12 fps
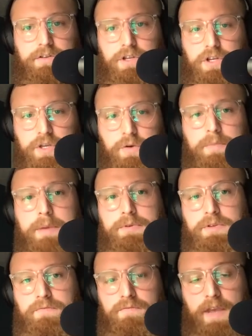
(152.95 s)
usually when
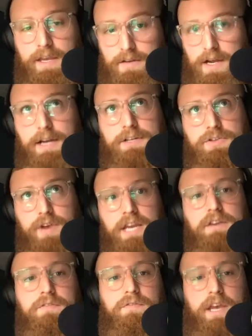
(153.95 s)
people
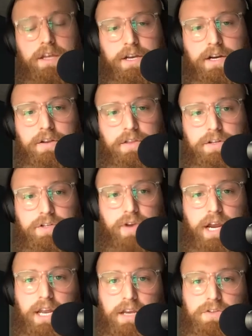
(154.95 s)
train to failure, they're
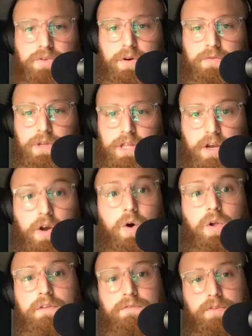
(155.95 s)
training sort of with the
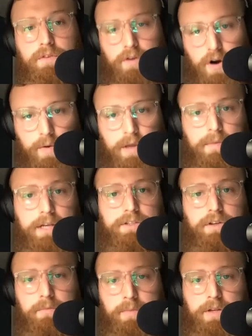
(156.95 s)
goal of growing
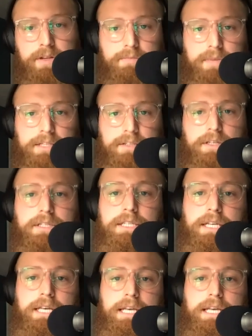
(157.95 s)
muscle or building muscle.